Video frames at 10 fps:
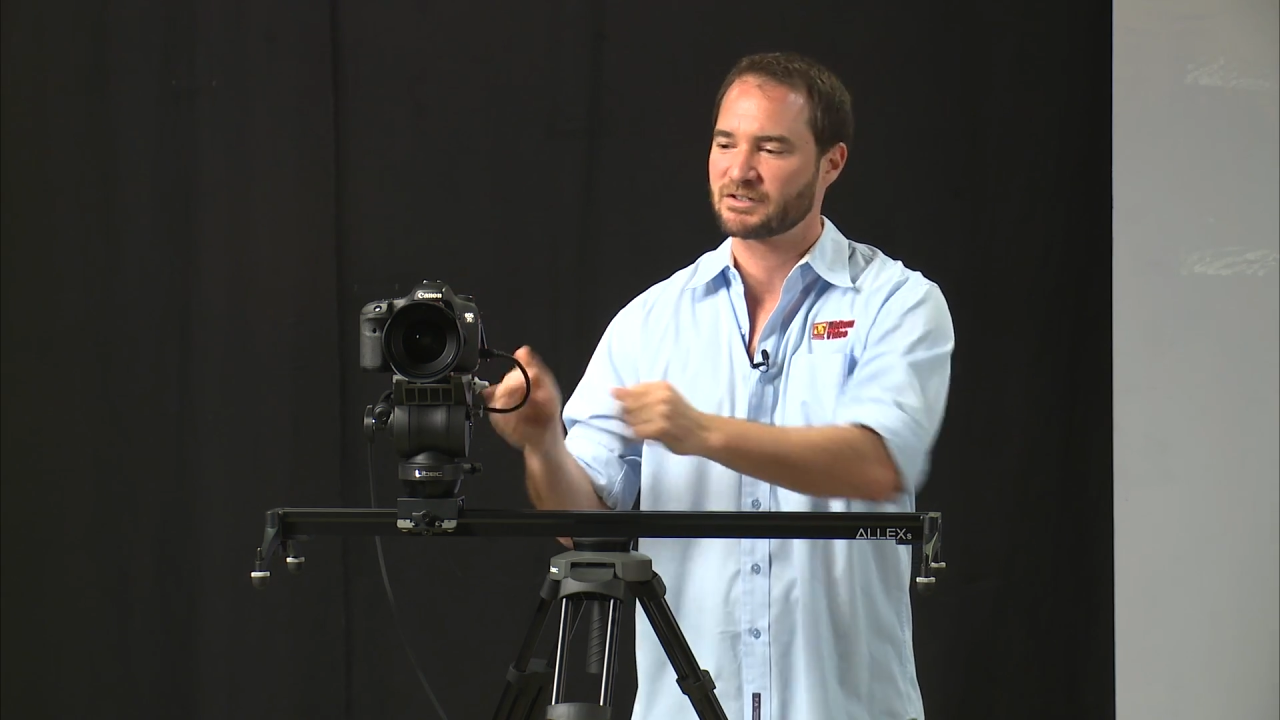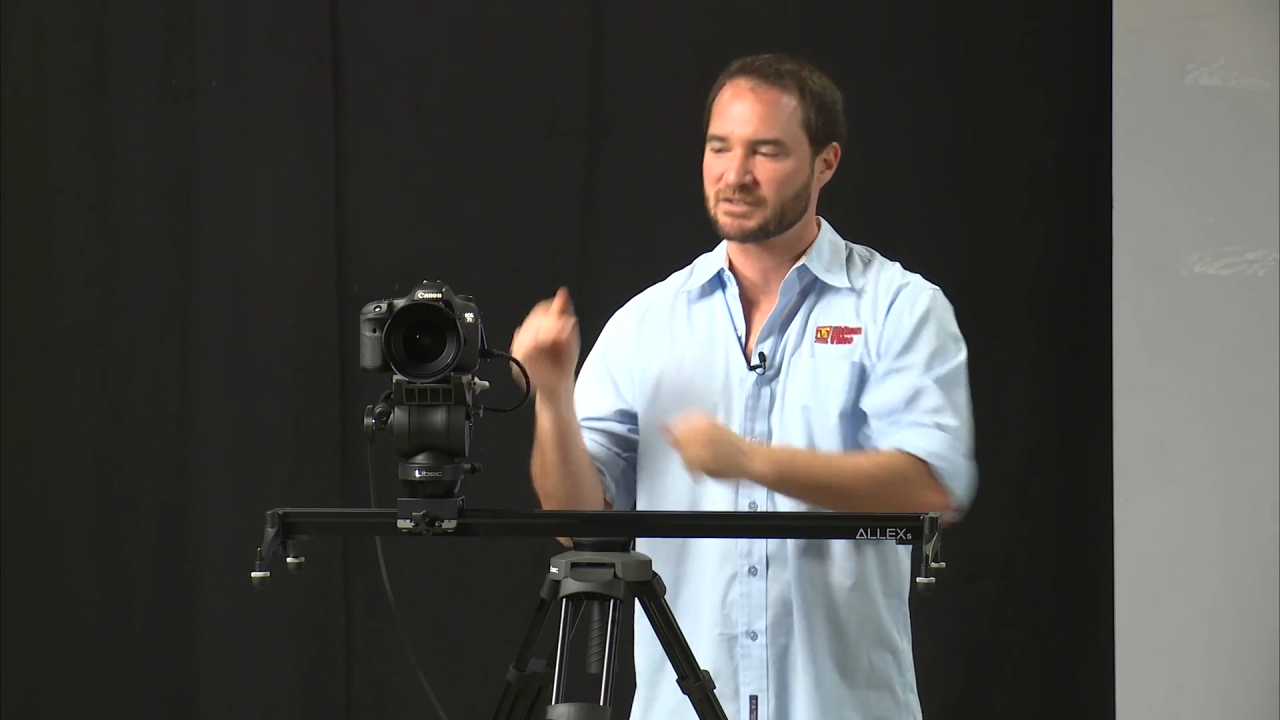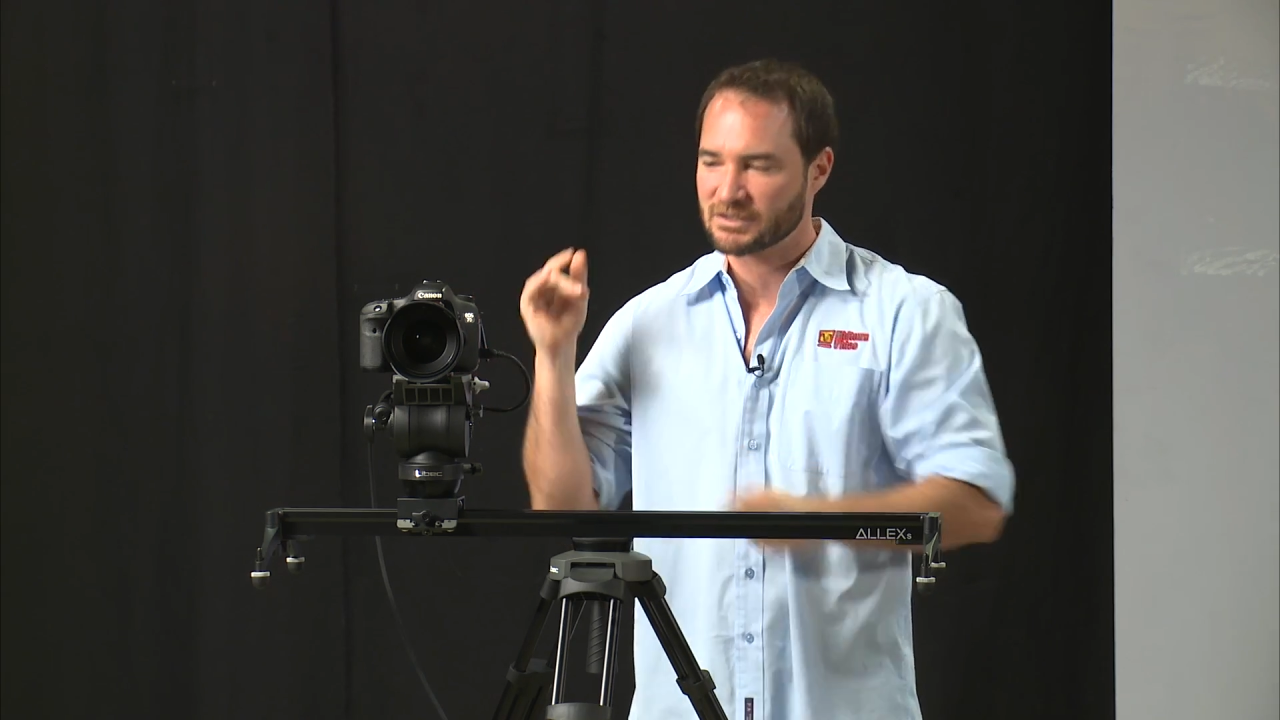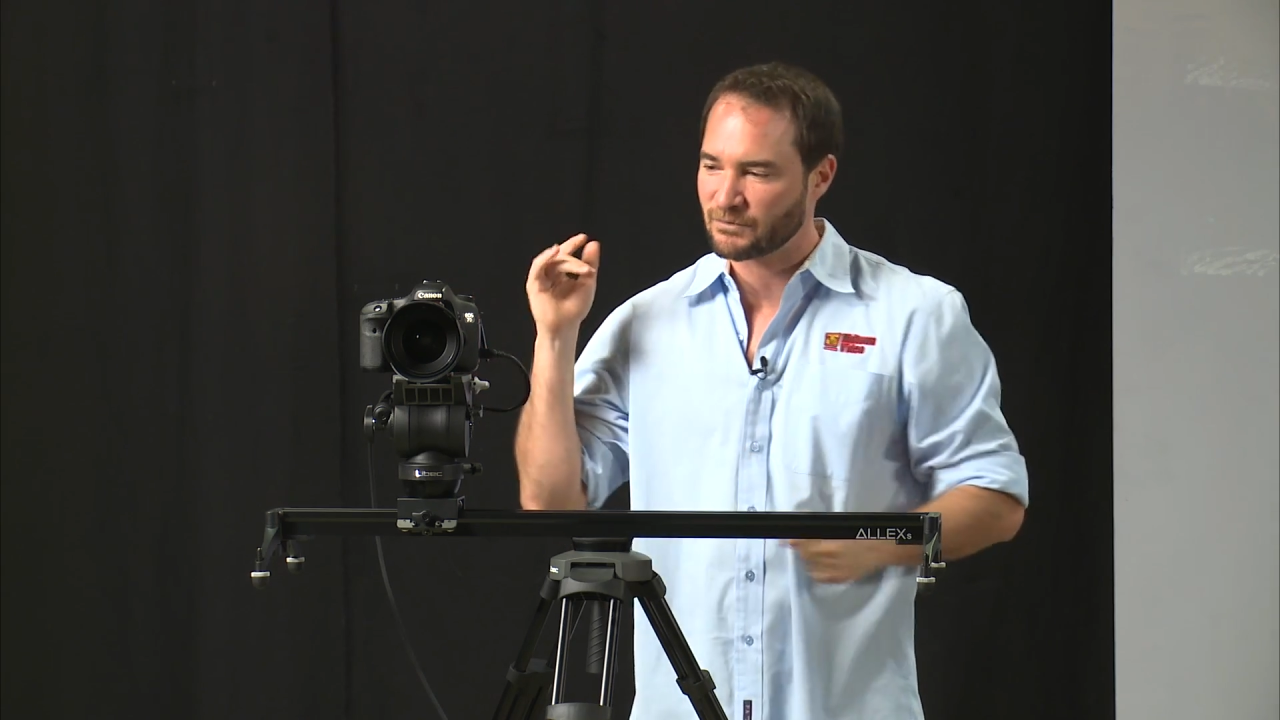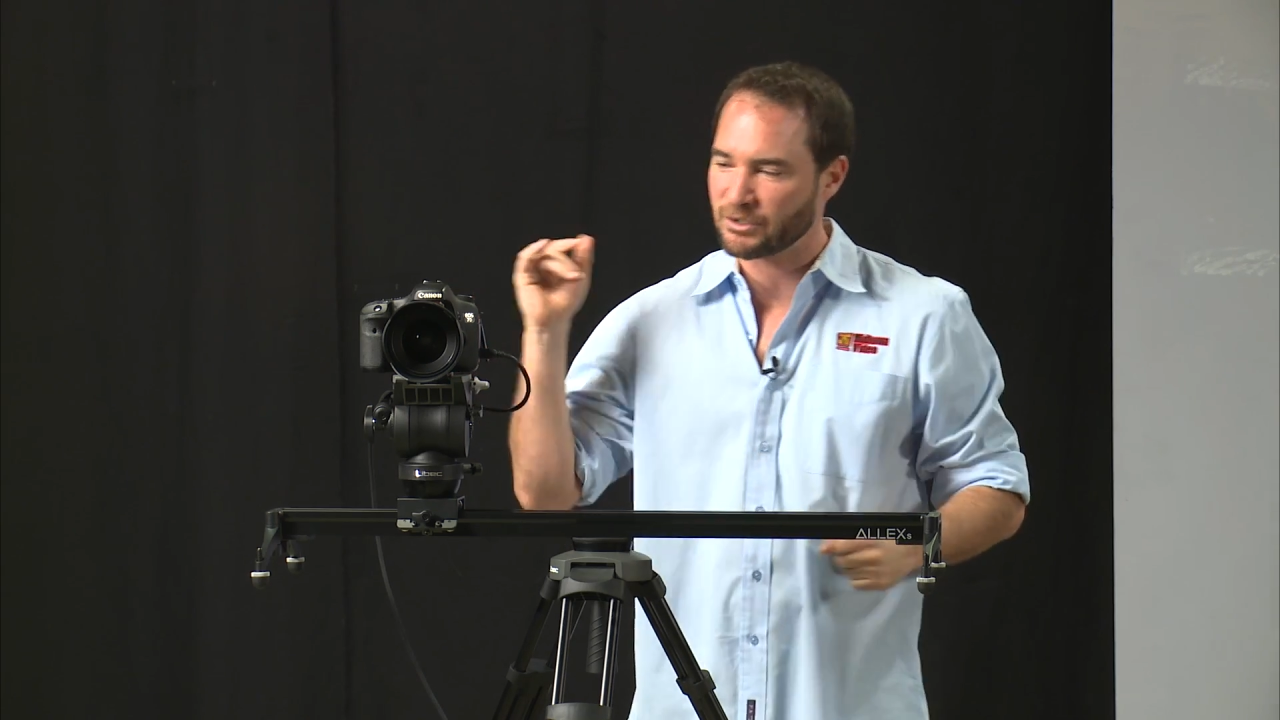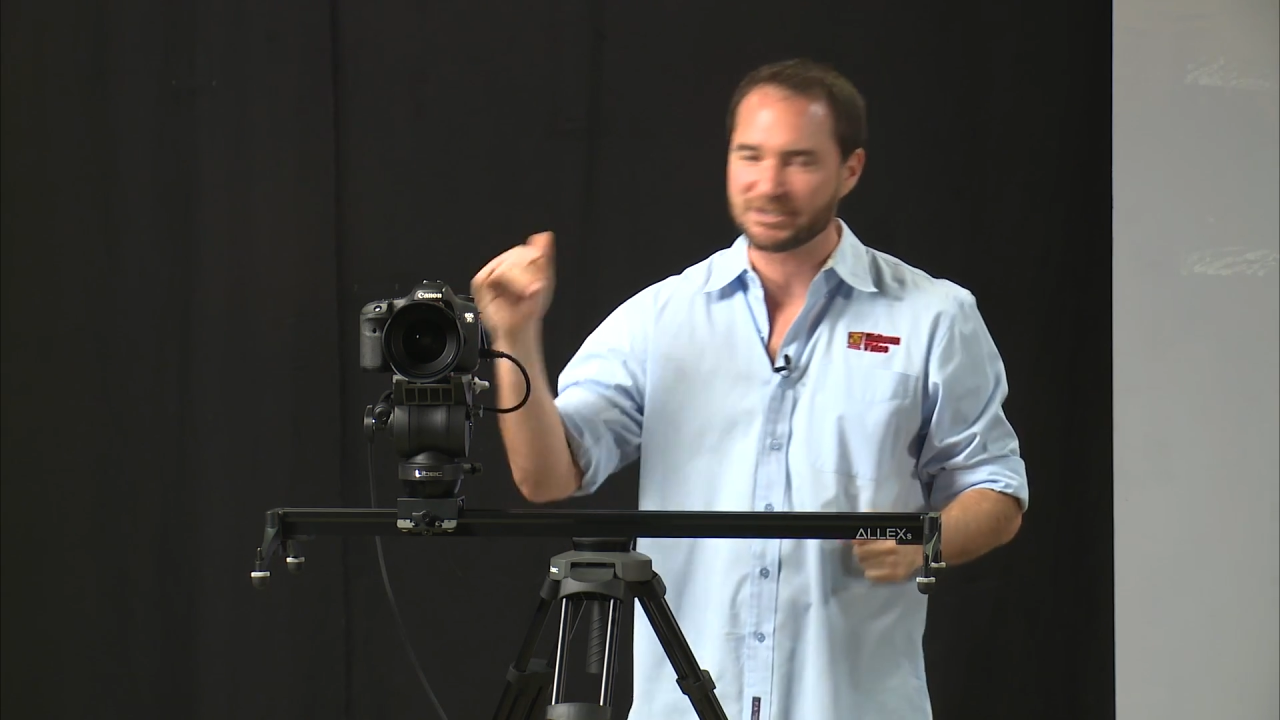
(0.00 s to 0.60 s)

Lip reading: This is for your